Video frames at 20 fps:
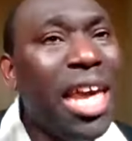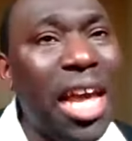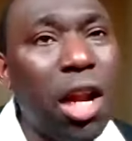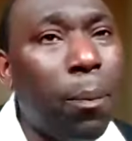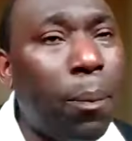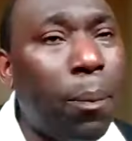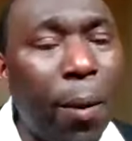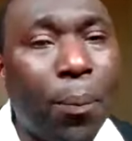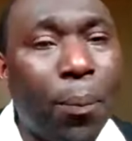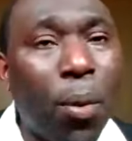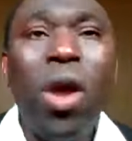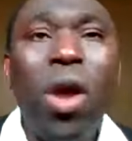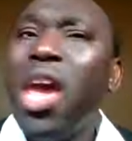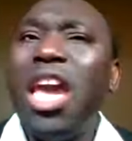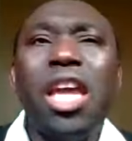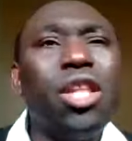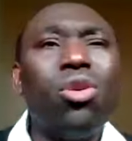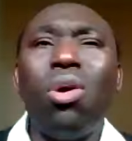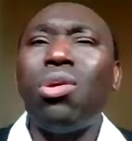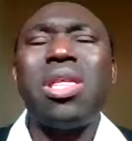heals people,
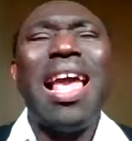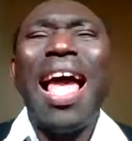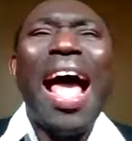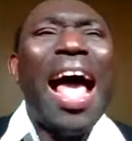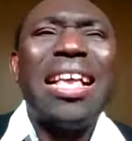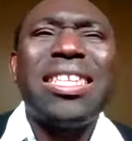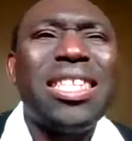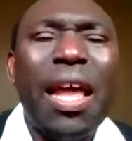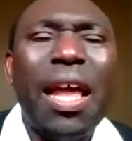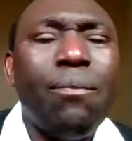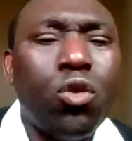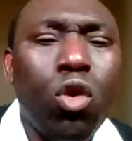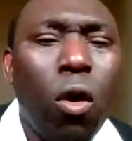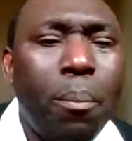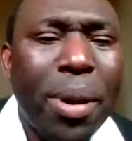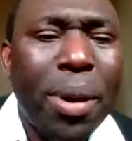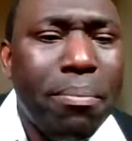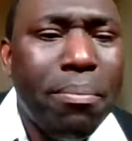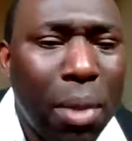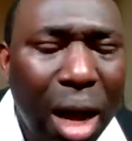he doesn't ask them
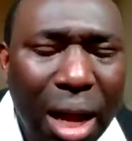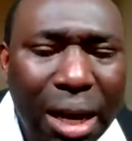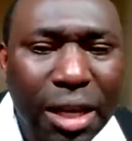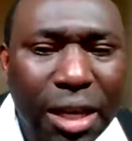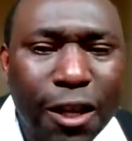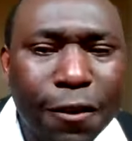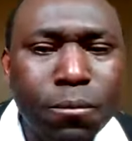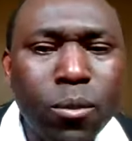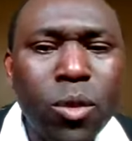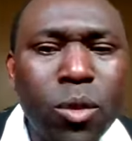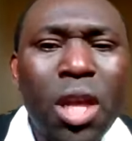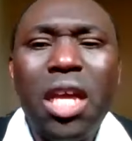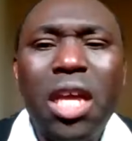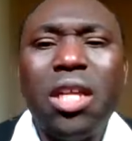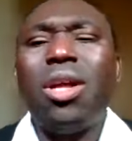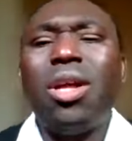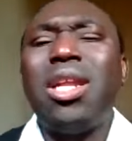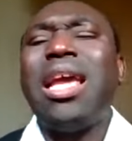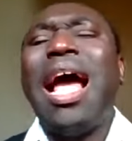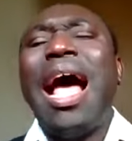to bring money.
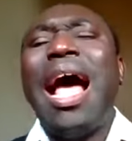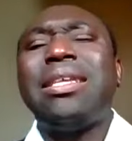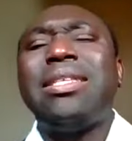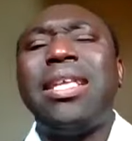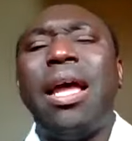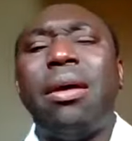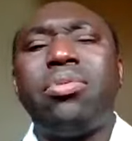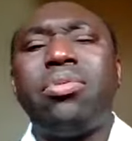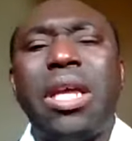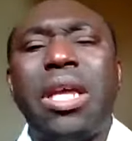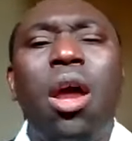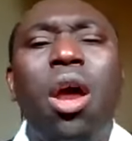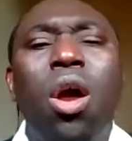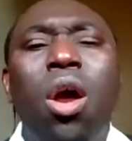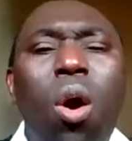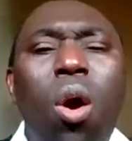He doesn't ask them, say,